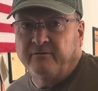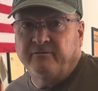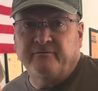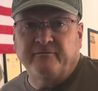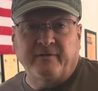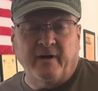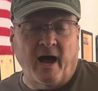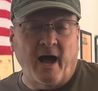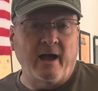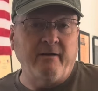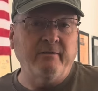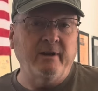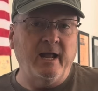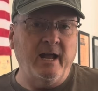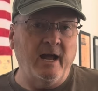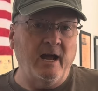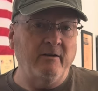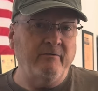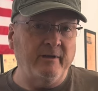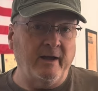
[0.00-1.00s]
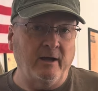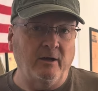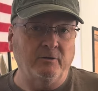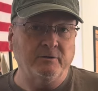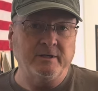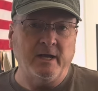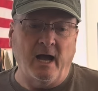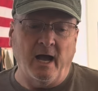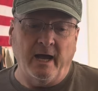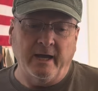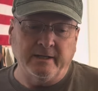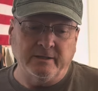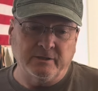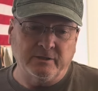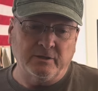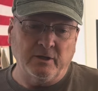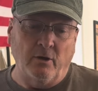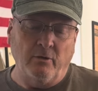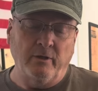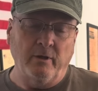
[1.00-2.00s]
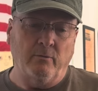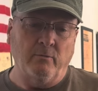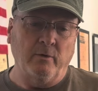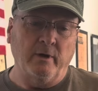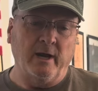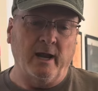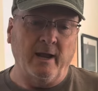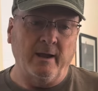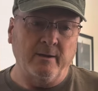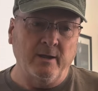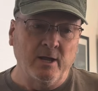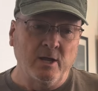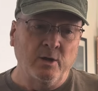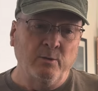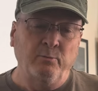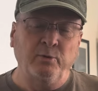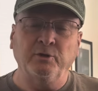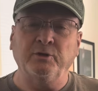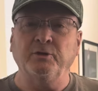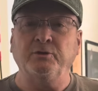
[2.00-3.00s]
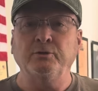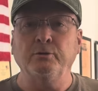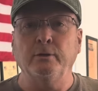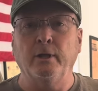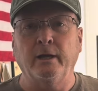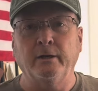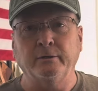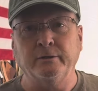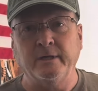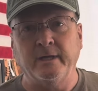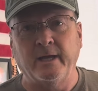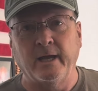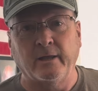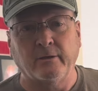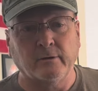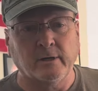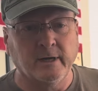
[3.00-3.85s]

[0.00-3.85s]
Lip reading: 5.5 ounce hides, so that when I put the 2 layers together,